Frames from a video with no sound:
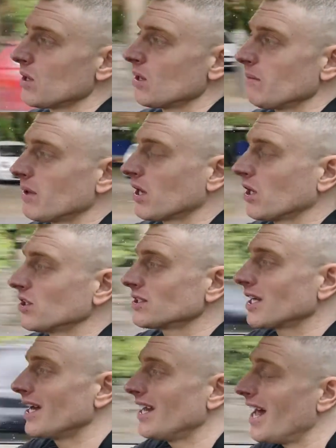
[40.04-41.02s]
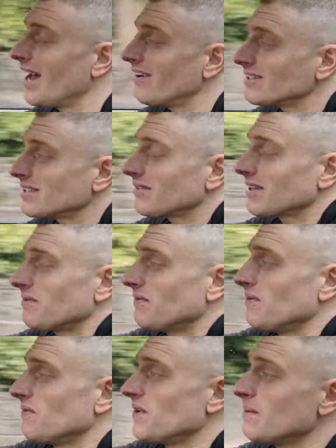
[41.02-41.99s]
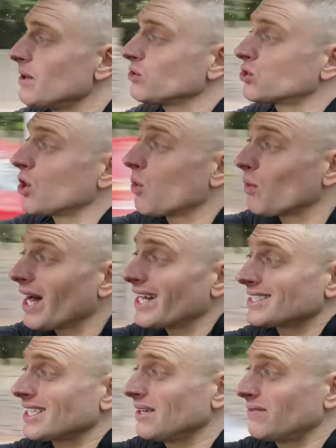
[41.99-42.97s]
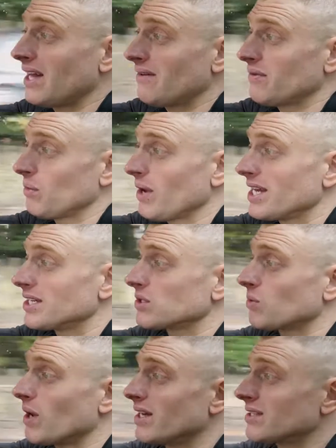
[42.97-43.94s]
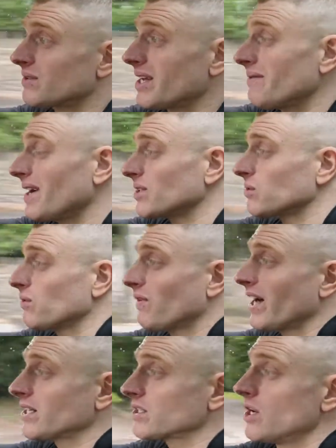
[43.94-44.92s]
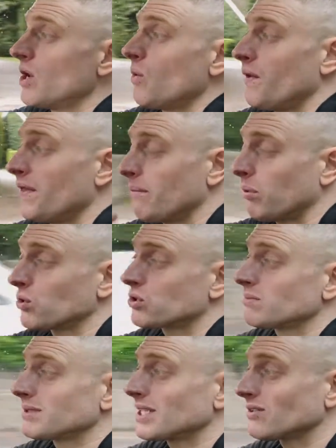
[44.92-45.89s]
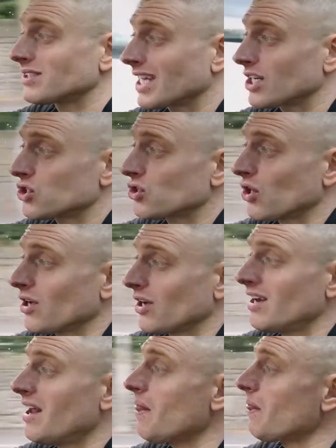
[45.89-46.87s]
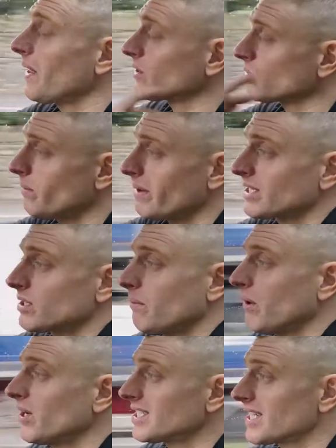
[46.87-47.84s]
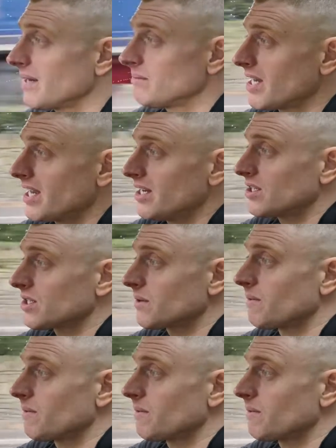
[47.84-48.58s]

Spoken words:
Because inherently, females don't like to lift heavy weights, whereas in actual fact, when they push themselves to get stronger, that's what makes their body shape change.